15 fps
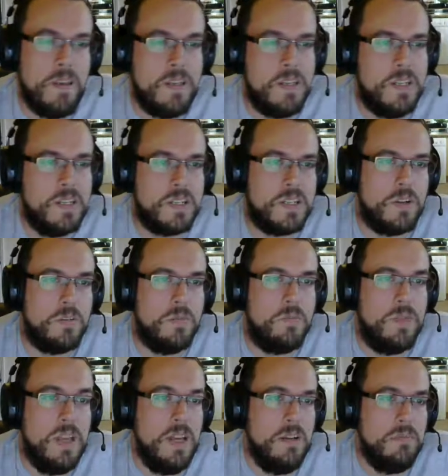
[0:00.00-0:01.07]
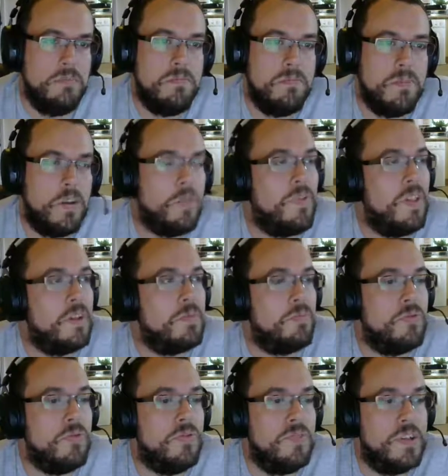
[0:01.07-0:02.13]
So yeah, hope that
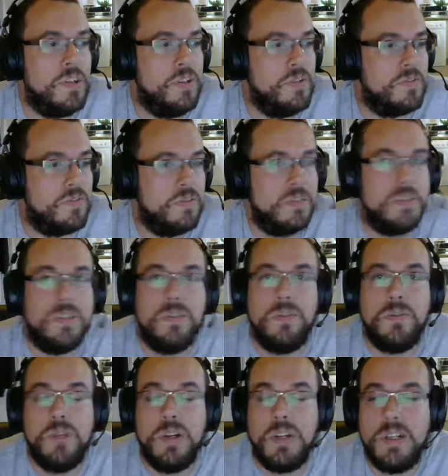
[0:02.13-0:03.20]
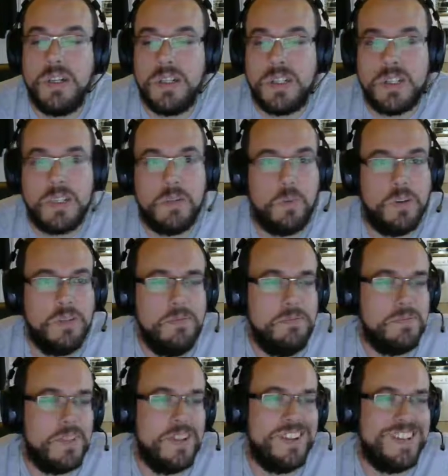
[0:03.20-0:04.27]
proved useful to someone.
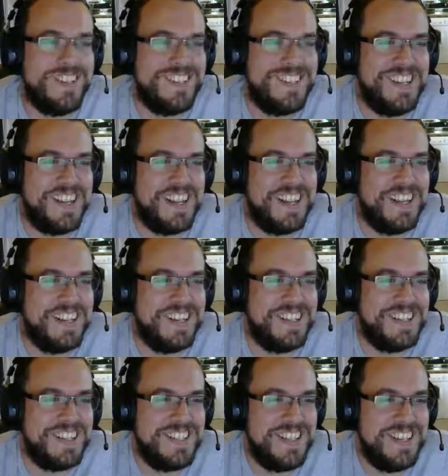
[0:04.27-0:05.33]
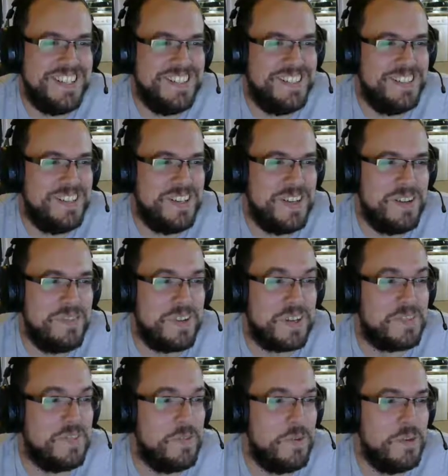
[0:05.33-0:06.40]
And
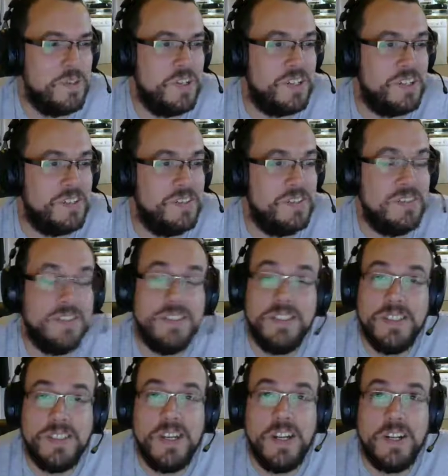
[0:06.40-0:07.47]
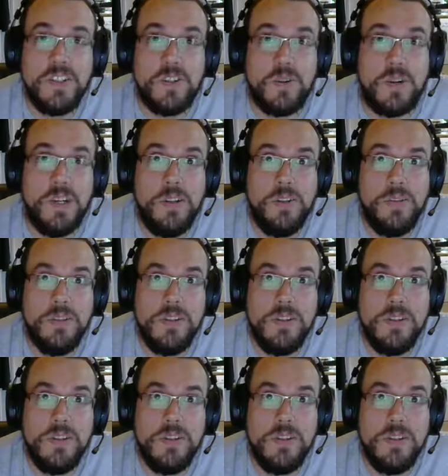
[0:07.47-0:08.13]
thanks for watching. Toodaloo.